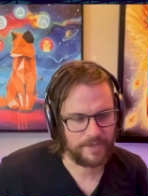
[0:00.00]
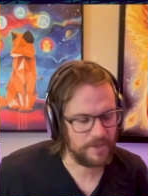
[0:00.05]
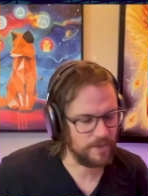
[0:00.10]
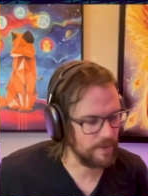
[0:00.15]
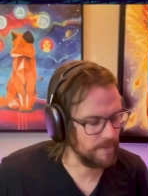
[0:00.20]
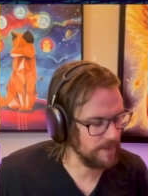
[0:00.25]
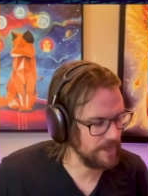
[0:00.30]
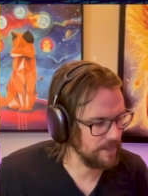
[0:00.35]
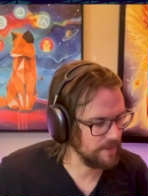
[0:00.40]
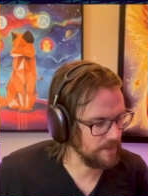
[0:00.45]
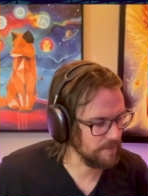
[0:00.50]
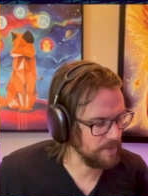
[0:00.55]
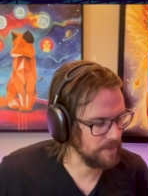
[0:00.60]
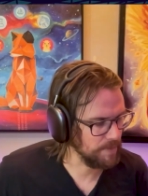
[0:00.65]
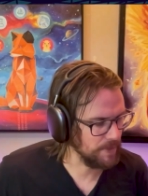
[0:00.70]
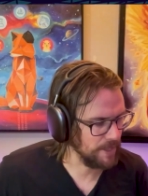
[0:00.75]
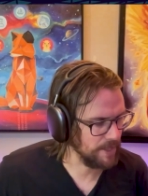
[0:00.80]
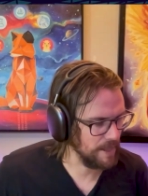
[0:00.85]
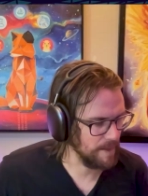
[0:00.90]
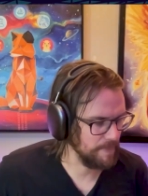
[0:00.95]
Yeah. So let me
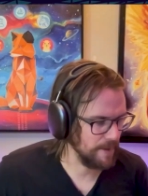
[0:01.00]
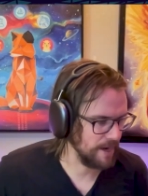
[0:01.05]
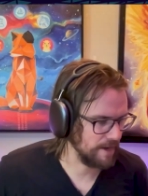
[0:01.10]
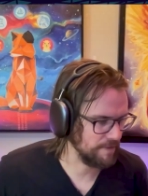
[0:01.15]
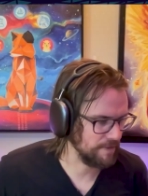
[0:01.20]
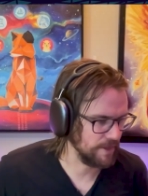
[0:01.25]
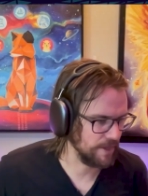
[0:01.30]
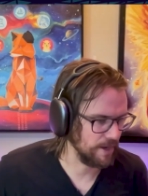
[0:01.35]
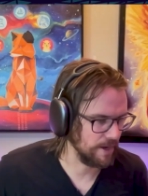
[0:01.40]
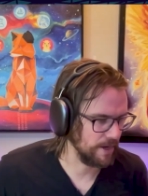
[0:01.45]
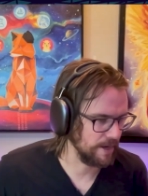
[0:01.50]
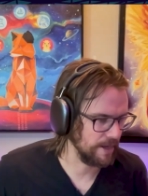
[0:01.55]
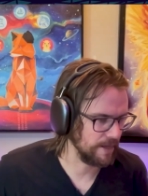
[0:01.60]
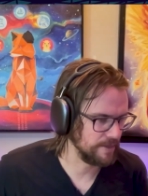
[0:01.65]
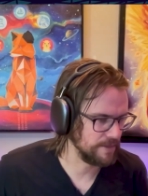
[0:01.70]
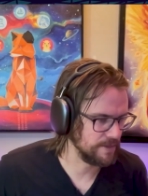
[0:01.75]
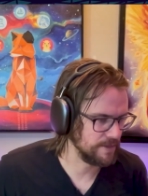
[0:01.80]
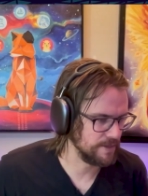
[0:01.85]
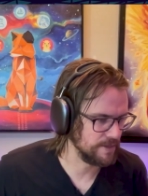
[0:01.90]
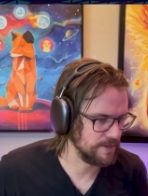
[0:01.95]
play that back for the
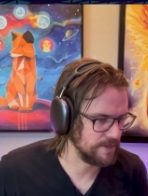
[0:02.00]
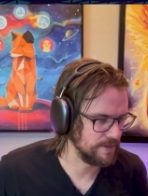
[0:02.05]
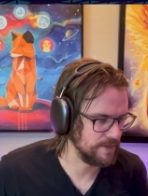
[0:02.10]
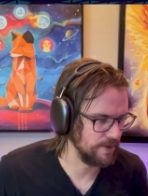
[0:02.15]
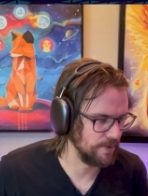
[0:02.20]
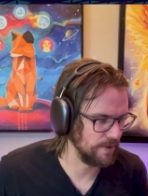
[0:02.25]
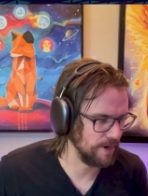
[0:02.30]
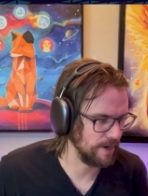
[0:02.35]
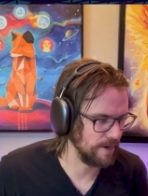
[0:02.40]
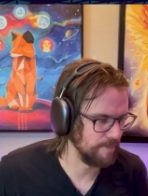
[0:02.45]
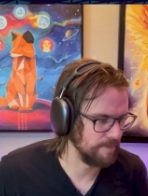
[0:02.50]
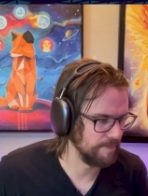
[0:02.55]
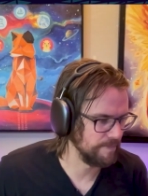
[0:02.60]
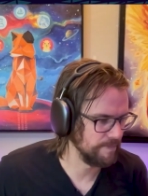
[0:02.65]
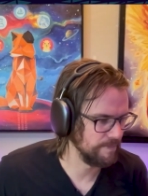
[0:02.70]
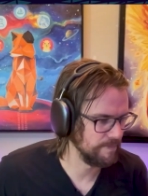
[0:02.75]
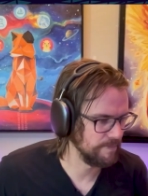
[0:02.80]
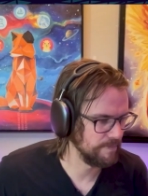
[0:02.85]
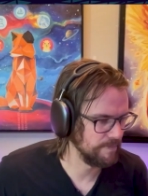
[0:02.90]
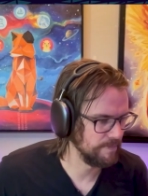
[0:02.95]
audience just
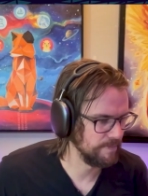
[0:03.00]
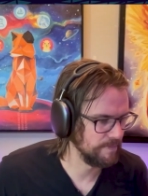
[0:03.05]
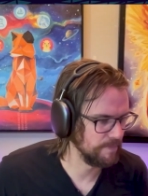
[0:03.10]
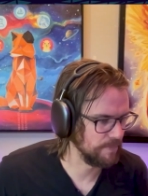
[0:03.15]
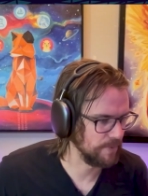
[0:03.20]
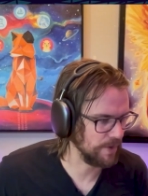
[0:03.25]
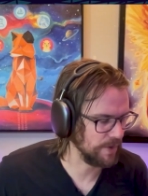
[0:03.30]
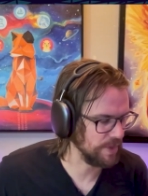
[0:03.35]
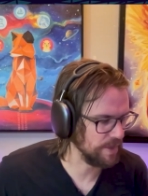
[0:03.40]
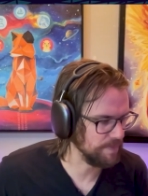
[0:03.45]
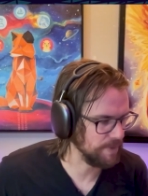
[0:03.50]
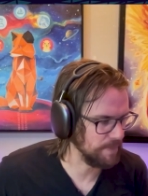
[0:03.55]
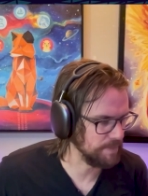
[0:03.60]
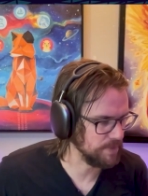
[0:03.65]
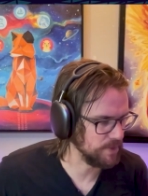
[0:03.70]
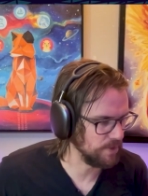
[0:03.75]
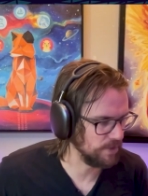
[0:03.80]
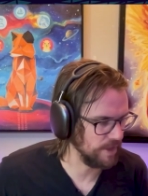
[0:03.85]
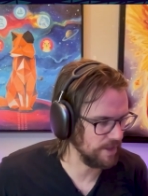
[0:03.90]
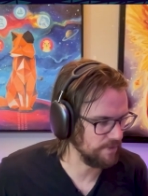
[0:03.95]
to bring them up
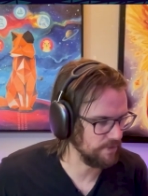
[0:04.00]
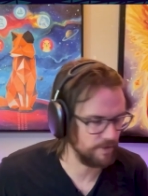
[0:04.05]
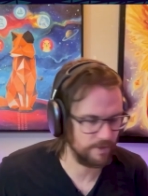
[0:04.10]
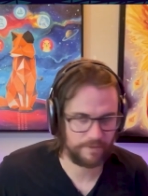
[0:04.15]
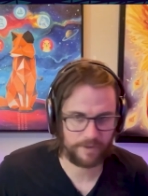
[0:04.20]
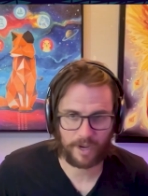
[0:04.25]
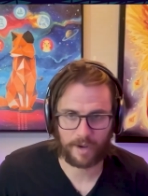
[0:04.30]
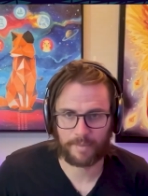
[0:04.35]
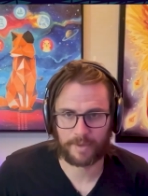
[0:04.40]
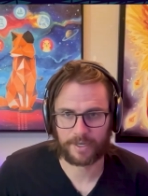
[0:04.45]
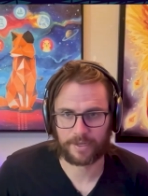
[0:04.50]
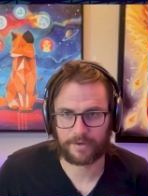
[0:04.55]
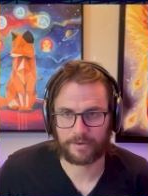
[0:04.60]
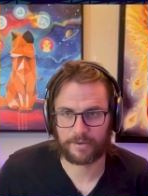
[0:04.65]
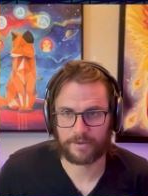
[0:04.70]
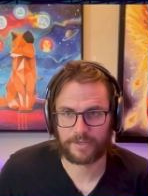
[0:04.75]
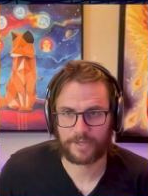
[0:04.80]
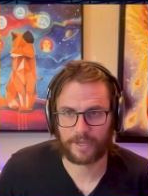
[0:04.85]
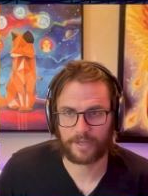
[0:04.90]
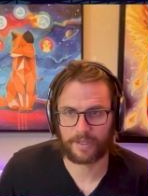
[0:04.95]
to a level of common
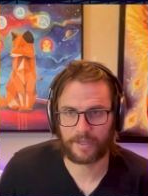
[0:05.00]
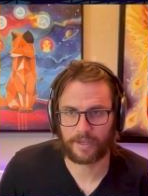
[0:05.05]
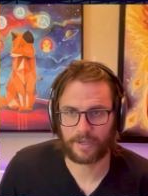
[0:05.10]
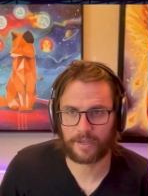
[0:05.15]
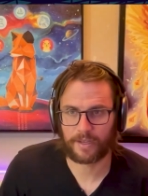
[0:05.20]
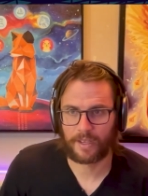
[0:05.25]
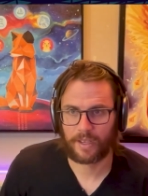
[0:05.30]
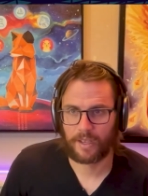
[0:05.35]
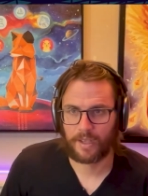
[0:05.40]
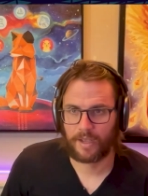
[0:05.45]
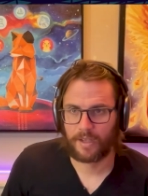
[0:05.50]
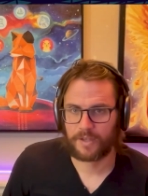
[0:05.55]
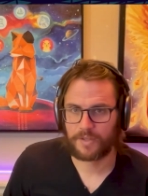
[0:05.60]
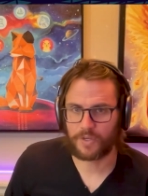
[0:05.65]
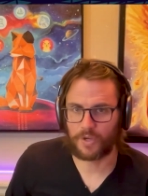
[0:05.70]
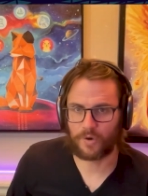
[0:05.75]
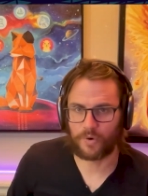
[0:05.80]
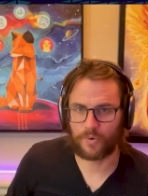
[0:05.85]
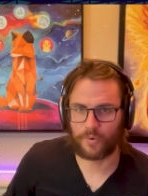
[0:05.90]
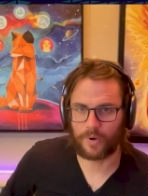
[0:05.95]
understanding.
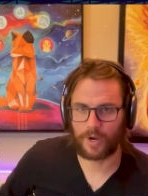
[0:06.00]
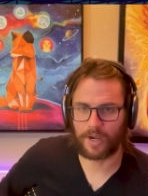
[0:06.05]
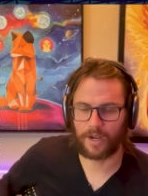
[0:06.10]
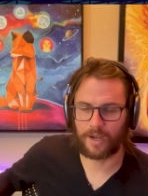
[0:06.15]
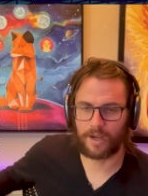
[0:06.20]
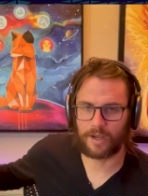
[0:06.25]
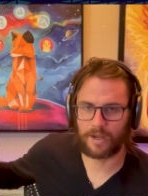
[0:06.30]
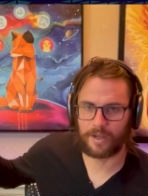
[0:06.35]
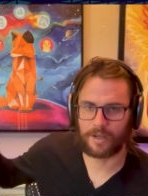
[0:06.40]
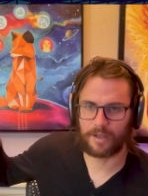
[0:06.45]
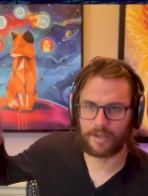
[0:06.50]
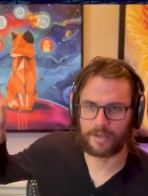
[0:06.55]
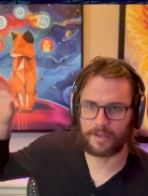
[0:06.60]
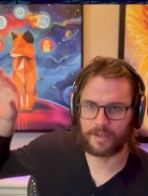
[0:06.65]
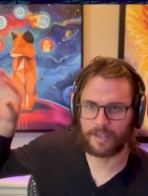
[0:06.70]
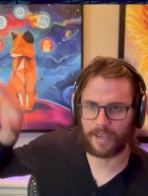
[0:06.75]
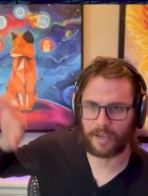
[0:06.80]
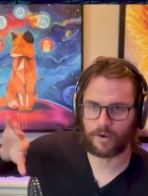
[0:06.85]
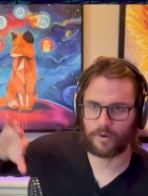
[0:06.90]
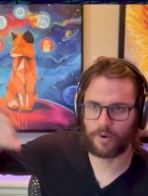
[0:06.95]
So
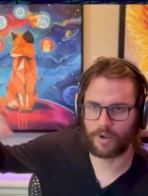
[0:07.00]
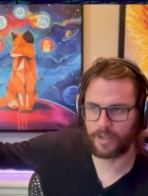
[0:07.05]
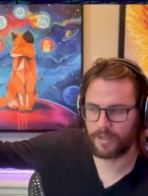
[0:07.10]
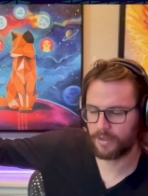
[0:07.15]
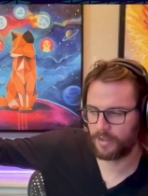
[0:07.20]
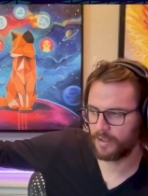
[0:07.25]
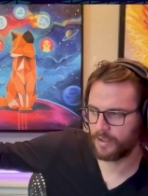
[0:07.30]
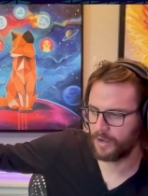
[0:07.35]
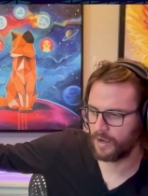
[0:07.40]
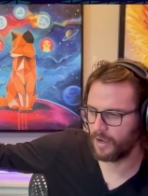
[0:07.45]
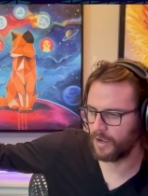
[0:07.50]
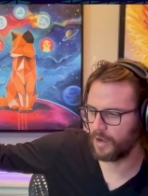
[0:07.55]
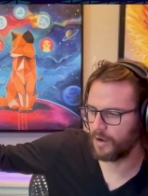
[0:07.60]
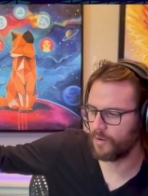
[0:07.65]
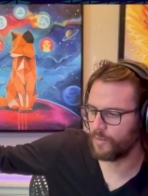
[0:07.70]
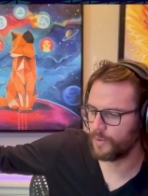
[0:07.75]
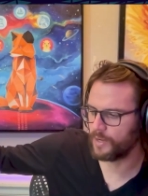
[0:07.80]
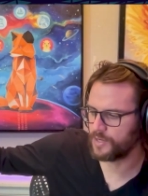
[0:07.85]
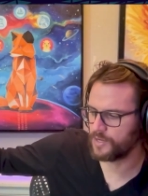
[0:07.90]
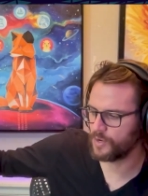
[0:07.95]
Gitcoin,
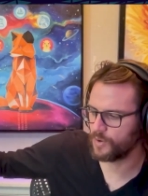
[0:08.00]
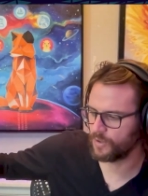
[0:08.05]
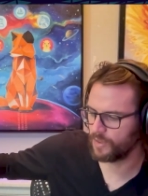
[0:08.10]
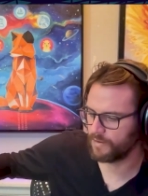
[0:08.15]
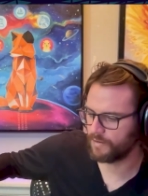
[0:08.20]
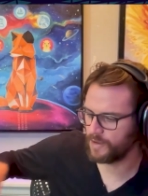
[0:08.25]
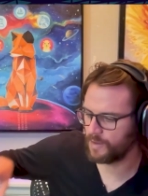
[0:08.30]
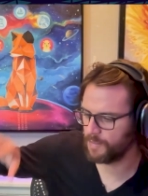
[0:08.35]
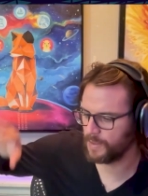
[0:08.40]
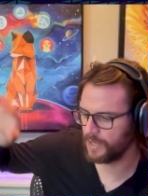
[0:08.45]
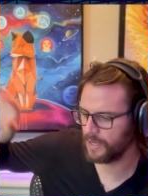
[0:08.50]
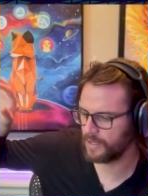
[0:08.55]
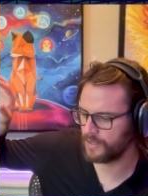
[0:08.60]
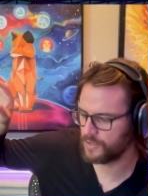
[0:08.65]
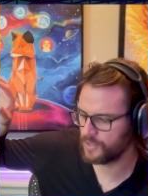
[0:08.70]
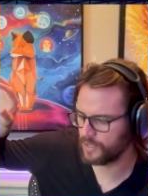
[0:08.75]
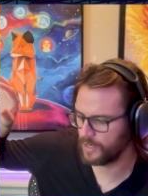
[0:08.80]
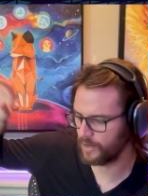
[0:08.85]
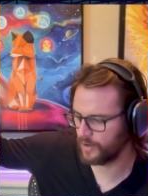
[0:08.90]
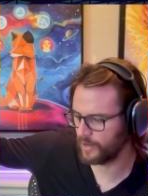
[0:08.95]
which you're the VP
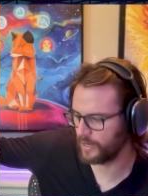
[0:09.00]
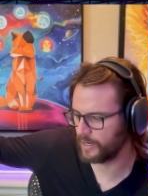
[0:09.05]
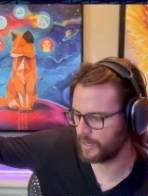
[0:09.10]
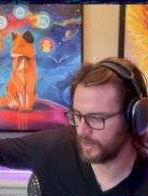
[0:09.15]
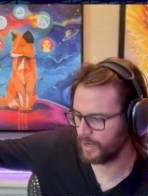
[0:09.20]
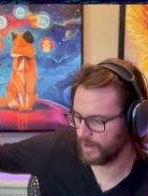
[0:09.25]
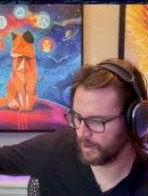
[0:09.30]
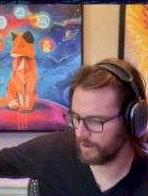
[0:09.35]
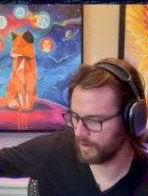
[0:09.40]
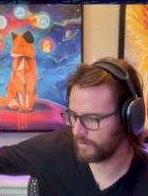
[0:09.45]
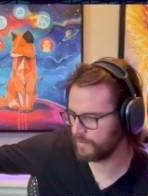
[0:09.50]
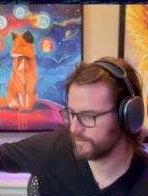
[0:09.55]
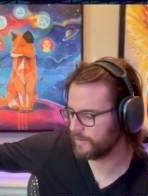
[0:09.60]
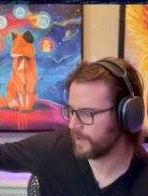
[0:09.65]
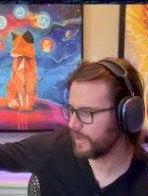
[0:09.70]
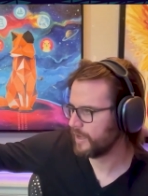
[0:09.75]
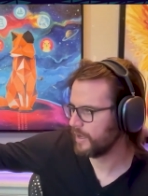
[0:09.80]
engineering of,